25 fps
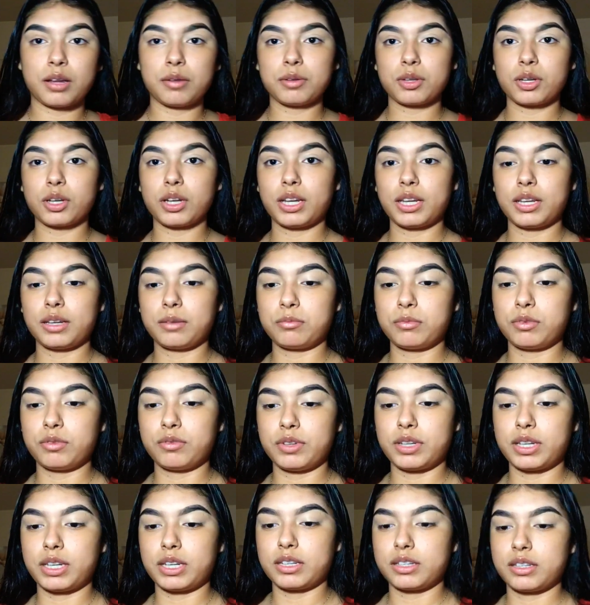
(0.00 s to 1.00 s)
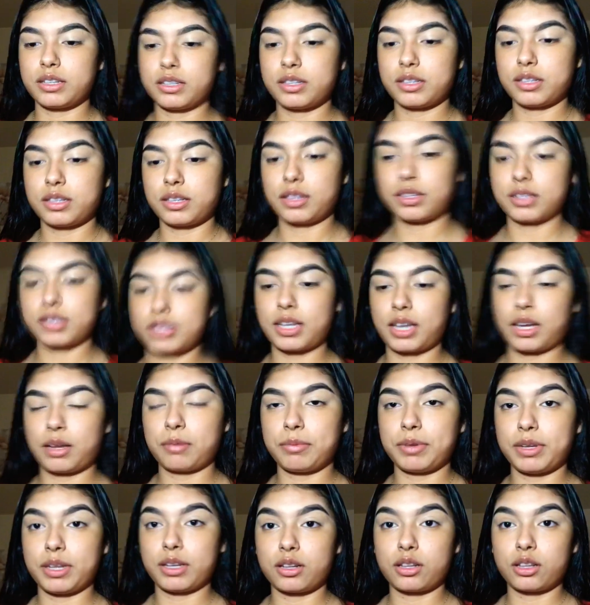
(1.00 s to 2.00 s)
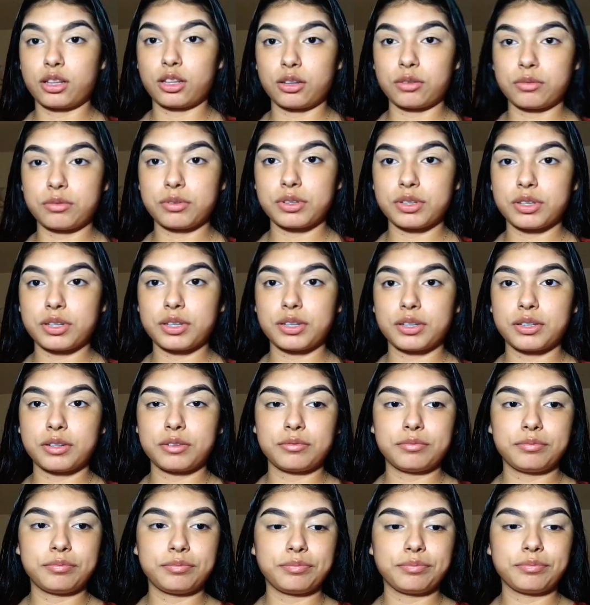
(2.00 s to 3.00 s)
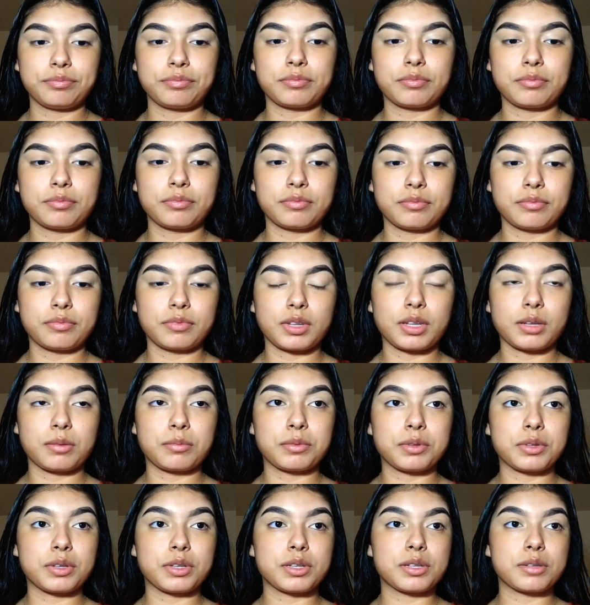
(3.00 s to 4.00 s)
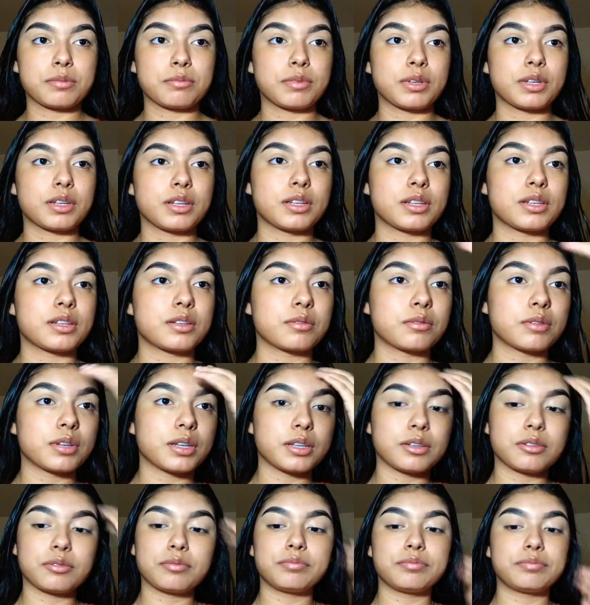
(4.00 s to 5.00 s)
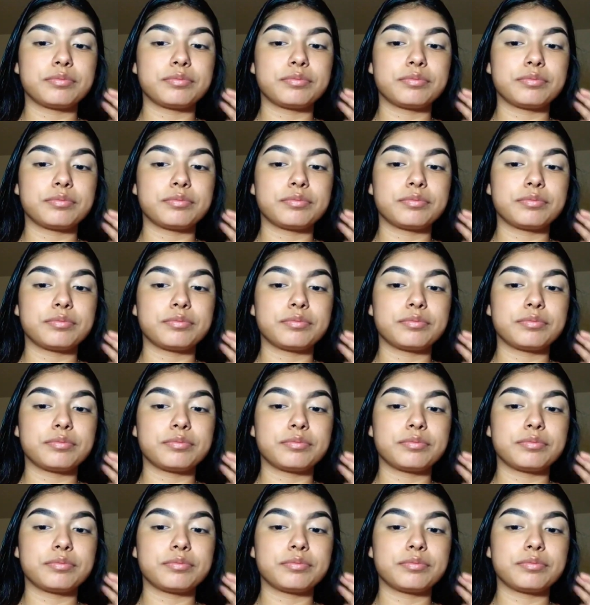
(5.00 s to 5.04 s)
I'm gonna go ahead and move you guys just a tad bit closer. This way, this way.